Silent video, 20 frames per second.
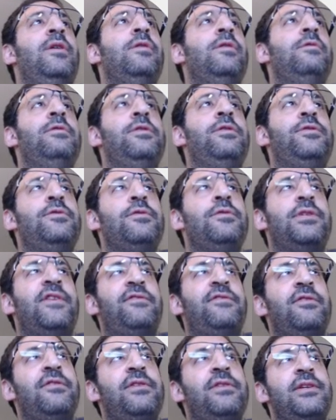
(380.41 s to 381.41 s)
We choose
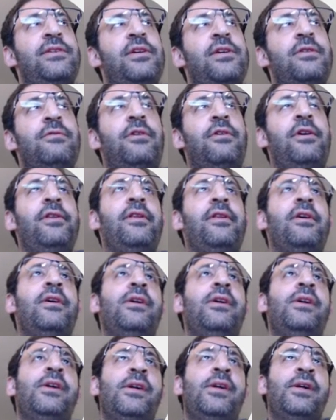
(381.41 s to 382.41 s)
after this hello world,
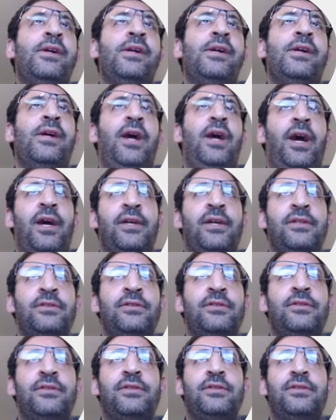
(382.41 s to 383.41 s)

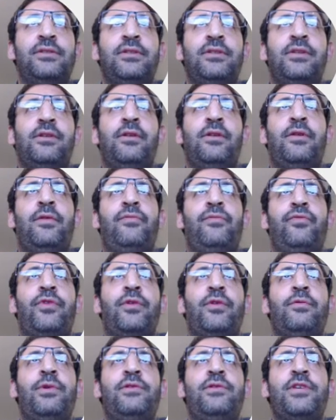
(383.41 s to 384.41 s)
and
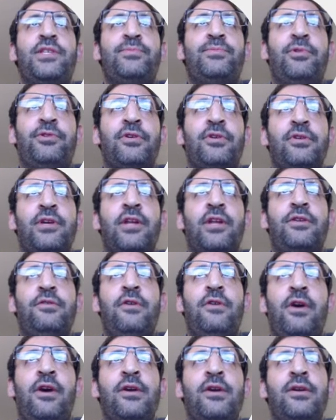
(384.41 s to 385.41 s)
with this button get
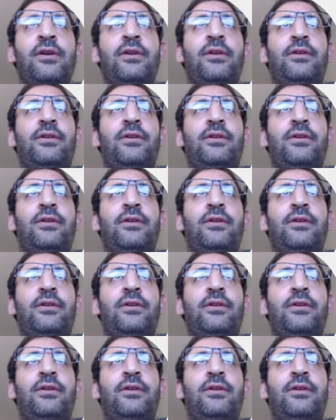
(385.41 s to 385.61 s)
URL,